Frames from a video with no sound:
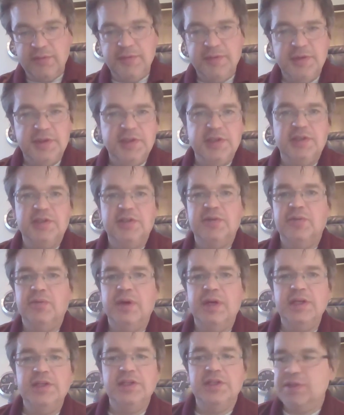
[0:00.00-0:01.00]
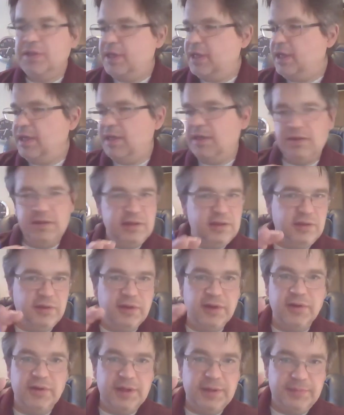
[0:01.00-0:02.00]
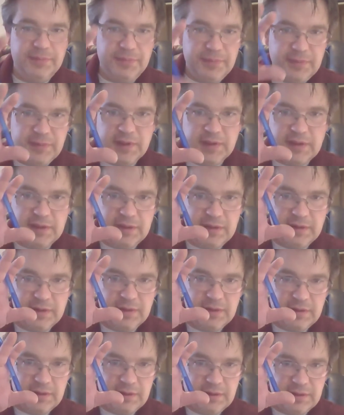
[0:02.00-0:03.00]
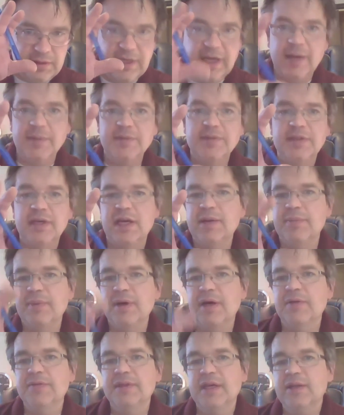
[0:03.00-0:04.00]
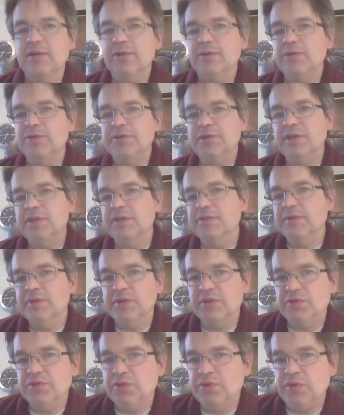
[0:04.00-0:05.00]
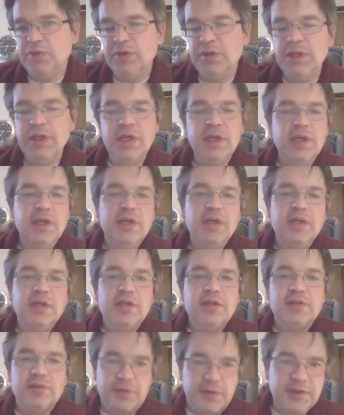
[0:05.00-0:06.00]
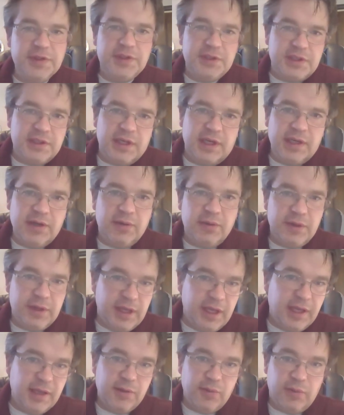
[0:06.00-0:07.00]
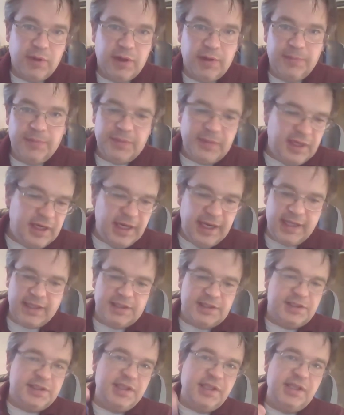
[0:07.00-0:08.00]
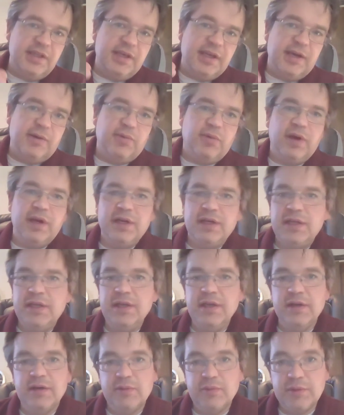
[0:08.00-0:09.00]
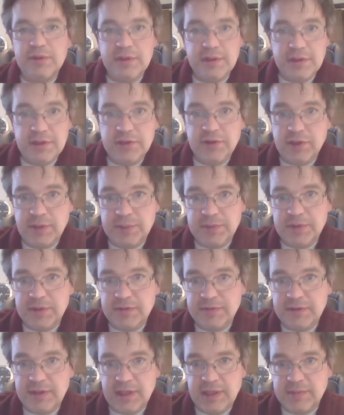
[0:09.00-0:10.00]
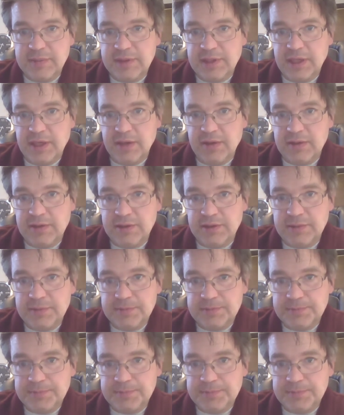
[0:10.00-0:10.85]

of the situation, and clearly, Tom's not about that losing of control. So this is not going to end well, and I can see that right here with the description of Tom's character.